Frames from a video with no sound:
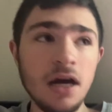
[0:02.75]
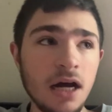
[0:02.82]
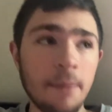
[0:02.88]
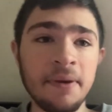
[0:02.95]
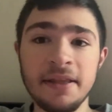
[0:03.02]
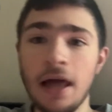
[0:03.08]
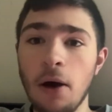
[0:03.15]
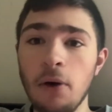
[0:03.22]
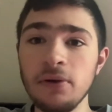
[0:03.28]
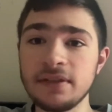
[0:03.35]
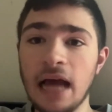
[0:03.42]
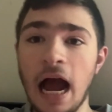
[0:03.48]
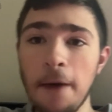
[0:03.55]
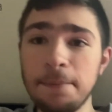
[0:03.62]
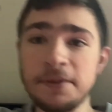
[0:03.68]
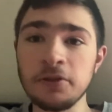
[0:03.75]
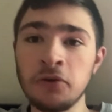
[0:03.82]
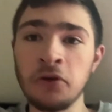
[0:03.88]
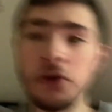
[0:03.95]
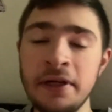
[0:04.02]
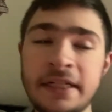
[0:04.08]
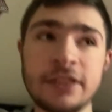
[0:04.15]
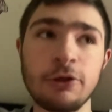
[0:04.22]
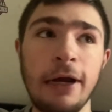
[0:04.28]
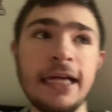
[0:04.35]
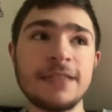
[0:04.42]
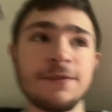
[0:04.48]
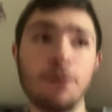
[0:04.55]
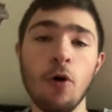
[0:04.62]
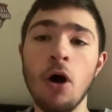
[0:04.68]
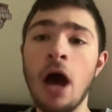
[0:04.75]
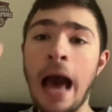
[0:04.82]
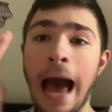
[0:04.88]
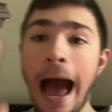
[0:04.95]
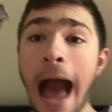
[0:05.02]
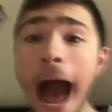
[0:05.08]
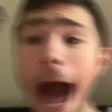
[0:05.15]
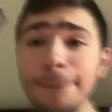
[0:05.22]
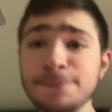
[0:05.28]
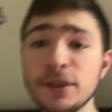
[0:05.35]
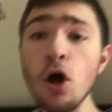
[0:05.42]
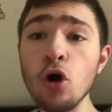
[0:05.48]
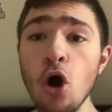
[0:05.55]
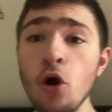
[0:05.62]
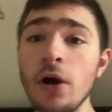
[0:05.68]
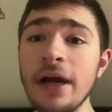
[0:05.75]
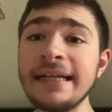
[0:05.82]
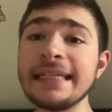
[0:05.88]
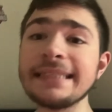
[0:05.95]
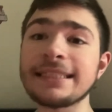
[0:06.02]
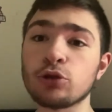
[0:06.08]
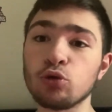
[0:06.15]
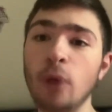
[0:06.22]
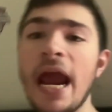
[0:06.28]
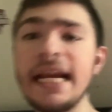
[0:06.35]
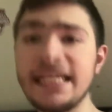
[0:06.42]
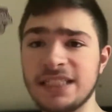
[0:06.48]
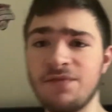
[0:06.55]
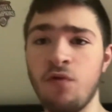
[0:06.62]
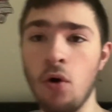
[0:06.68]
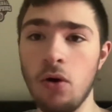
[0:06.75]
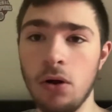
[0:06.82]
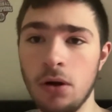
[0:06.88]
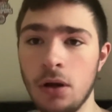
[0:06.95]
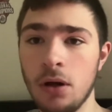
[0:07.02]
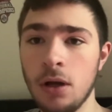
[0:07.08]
I mean, that was absolutely disgraceful. Absolutely disgraceful.